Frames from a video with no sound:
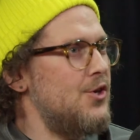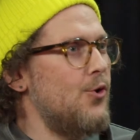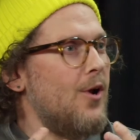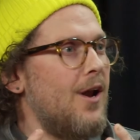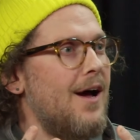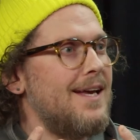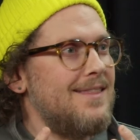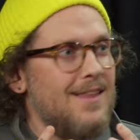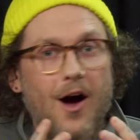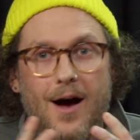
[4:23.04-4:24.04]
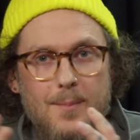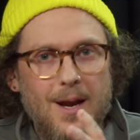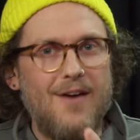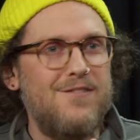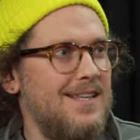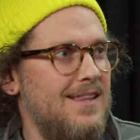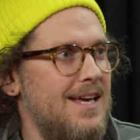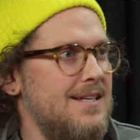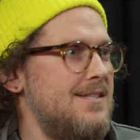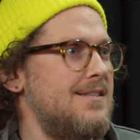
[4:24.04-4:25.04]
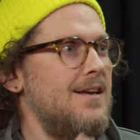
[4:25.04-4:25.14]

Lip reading: you're like, I'm loving this.